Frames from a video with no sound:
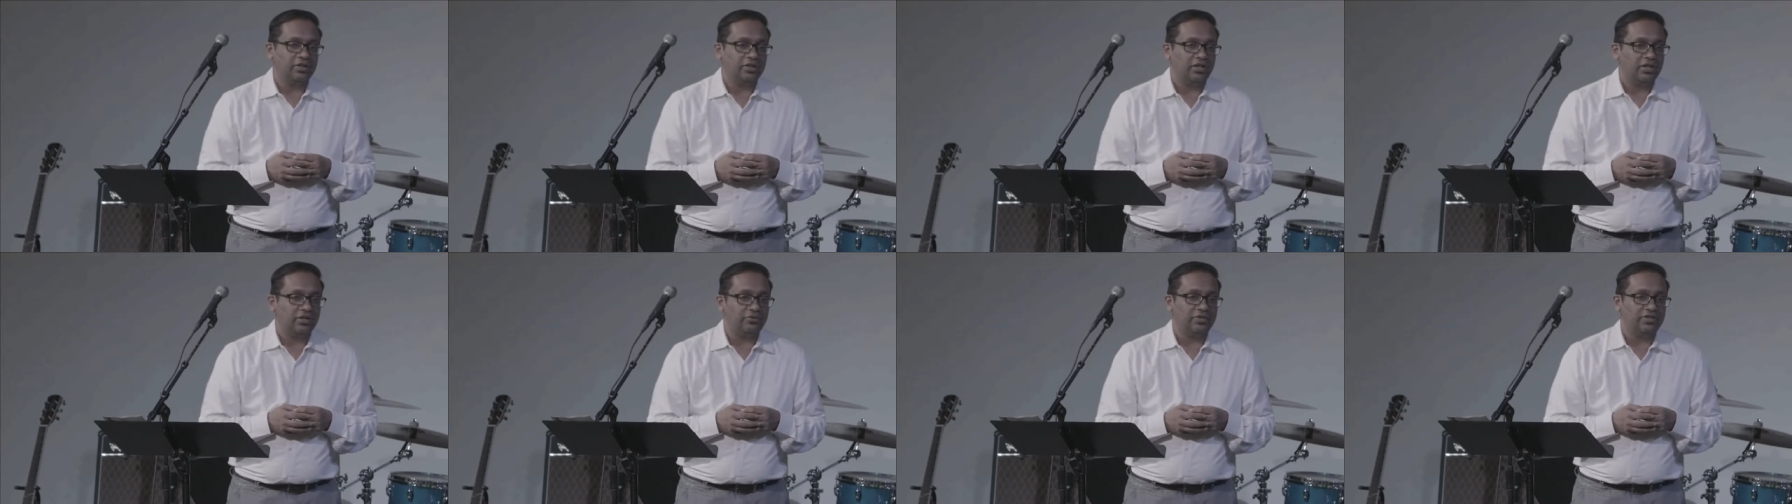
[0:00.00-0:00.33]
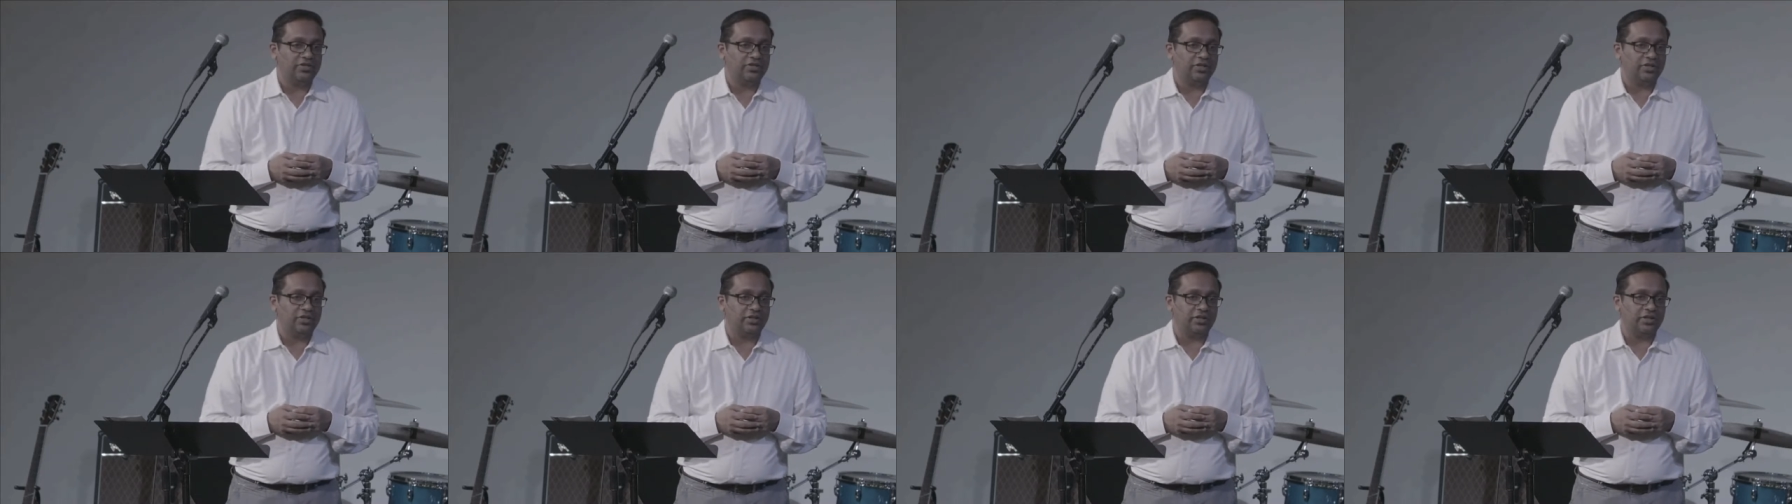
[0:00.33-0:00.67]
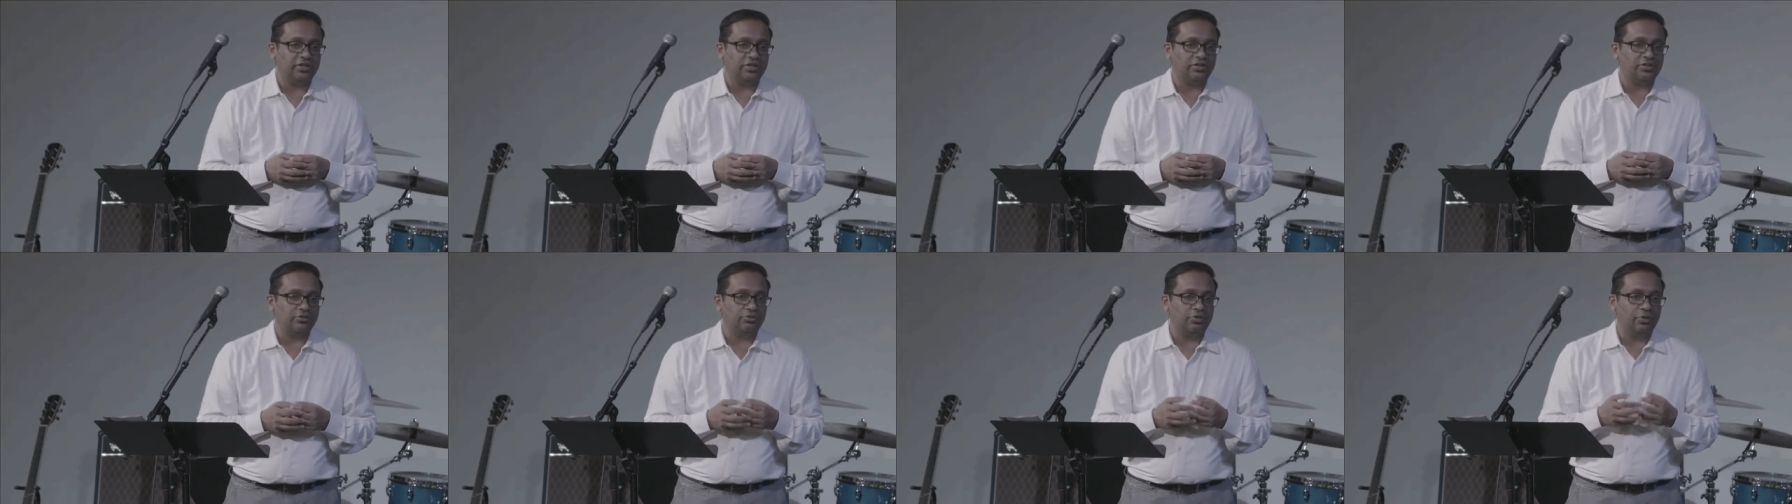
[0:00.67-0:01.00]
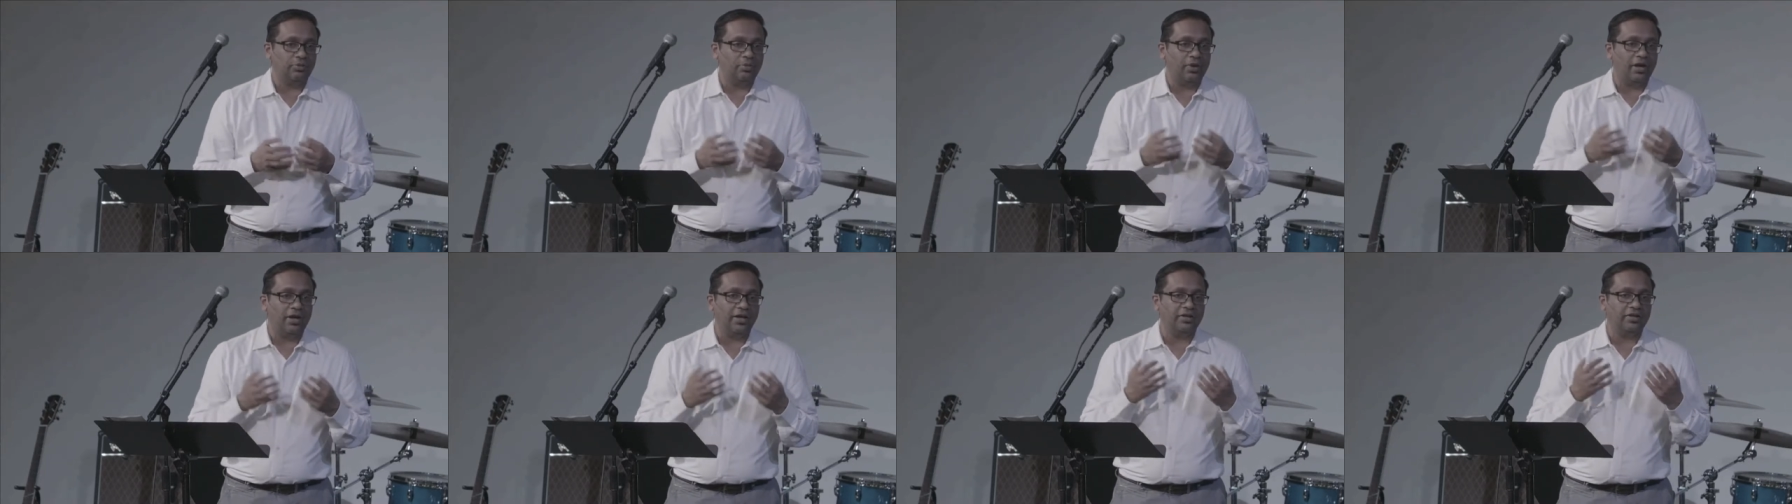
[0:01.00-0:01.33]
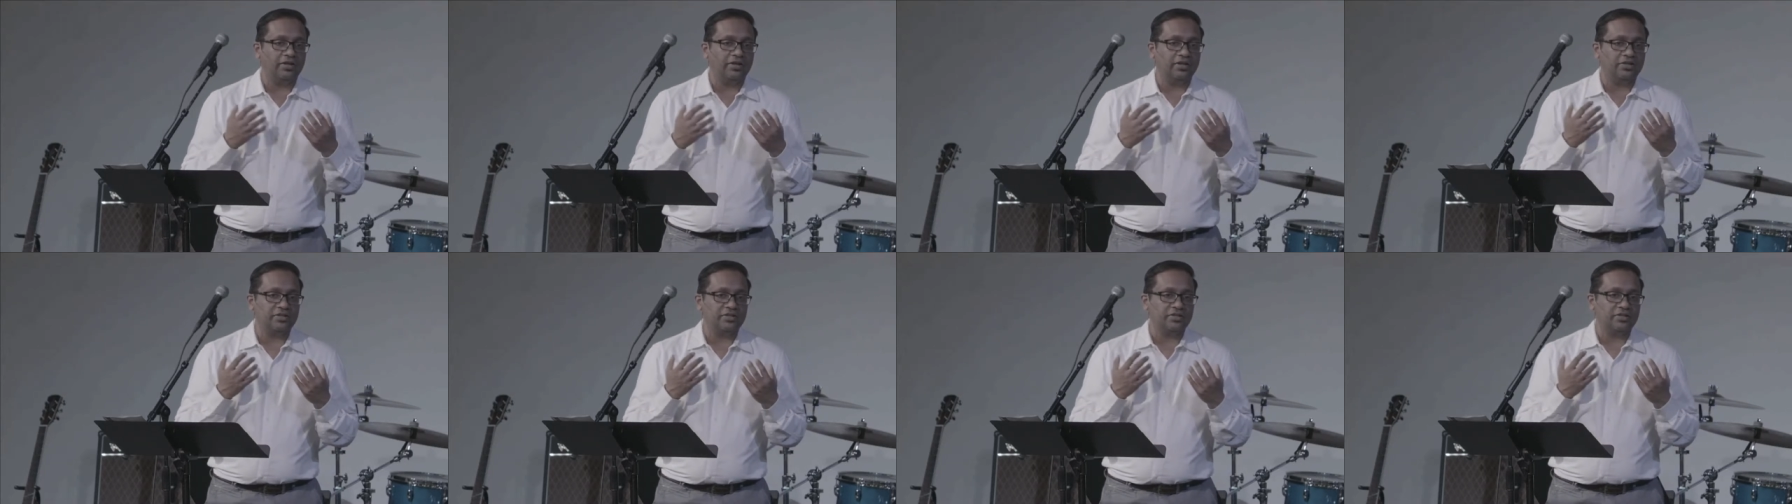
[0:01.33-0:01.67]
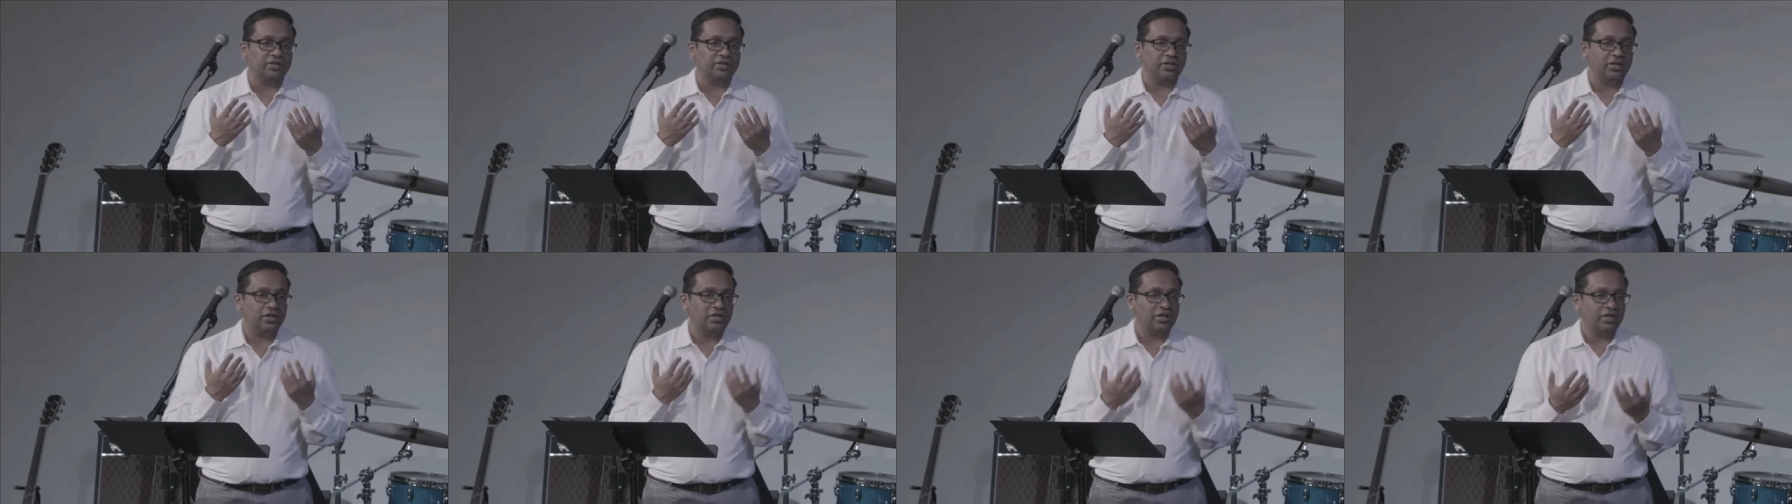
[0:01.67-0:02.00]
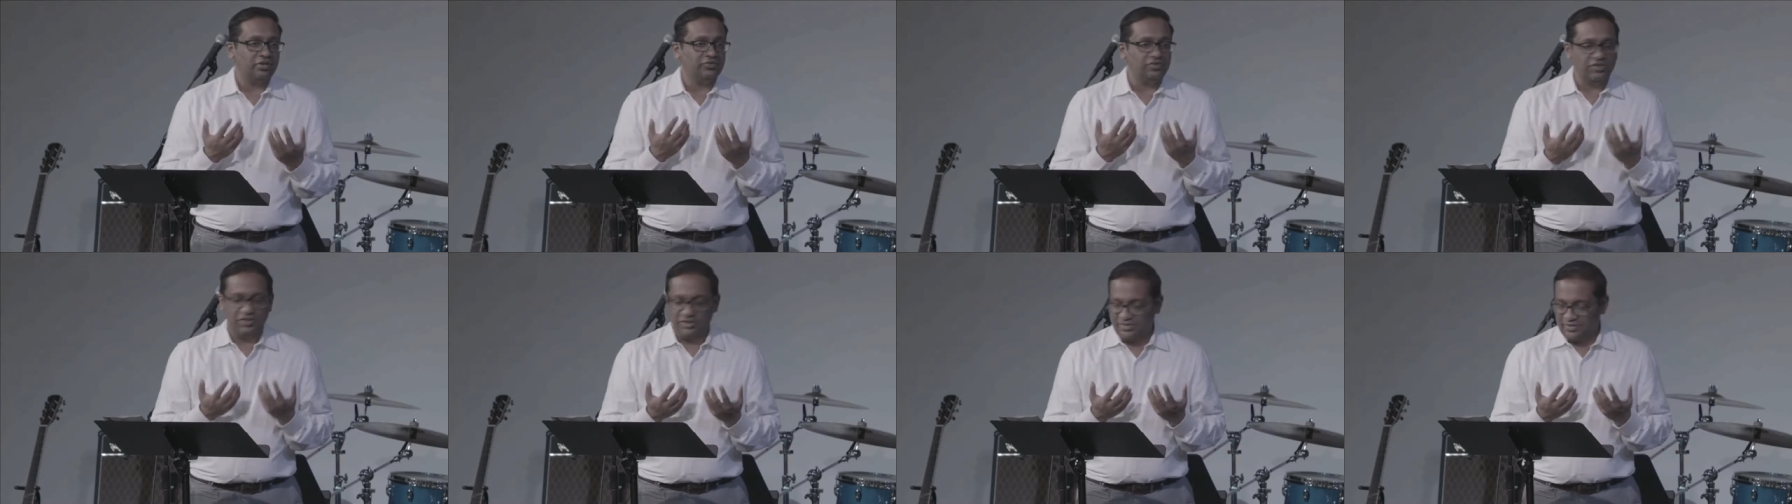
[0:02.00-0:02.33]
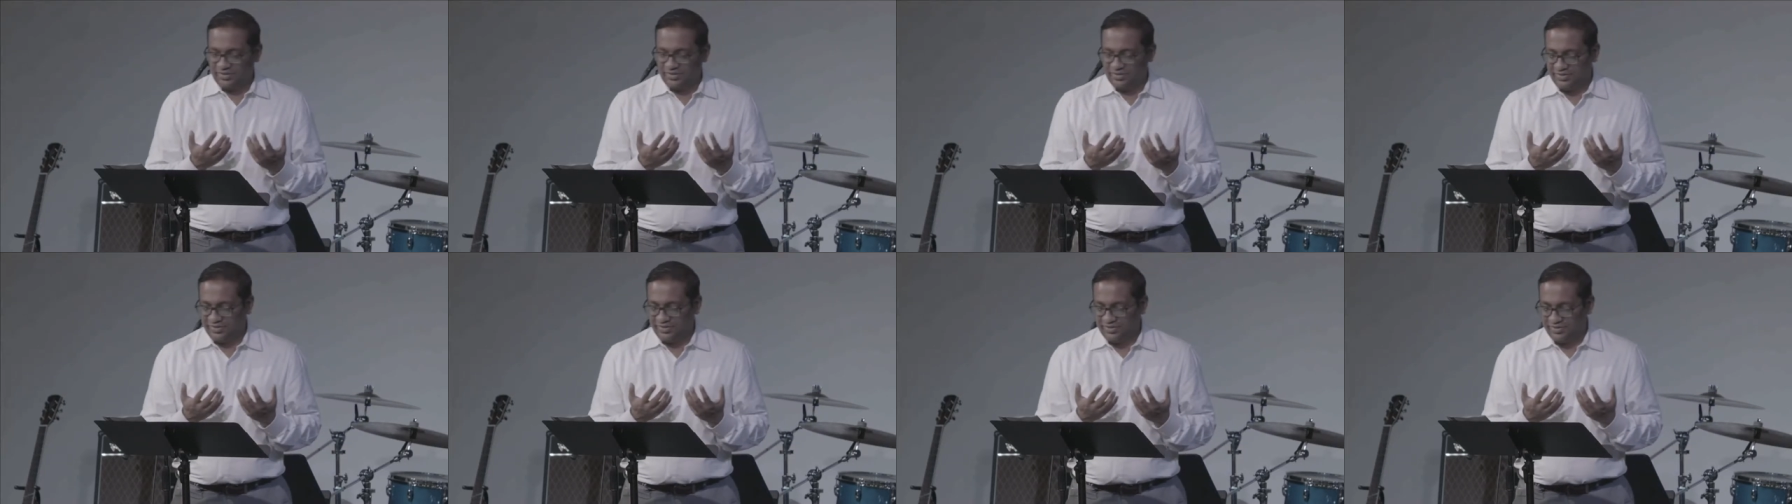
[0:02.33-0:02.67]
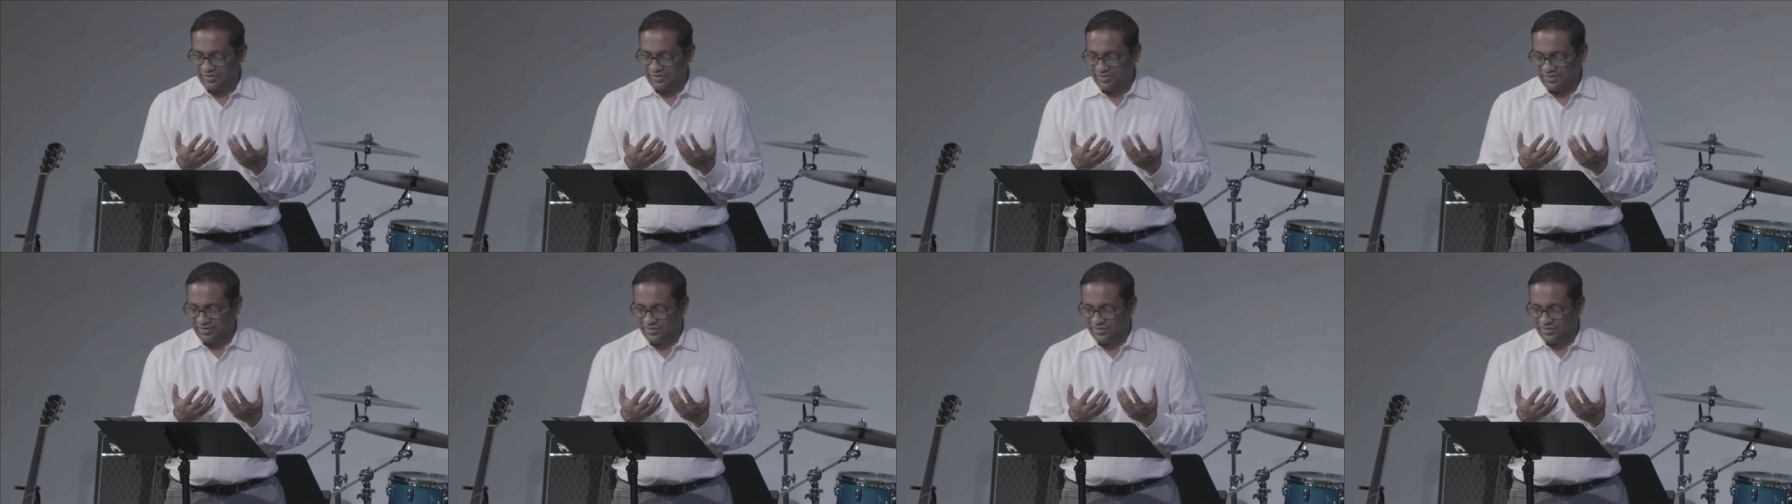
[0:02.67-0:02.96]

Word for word: every Sunday to remind us of Jesus.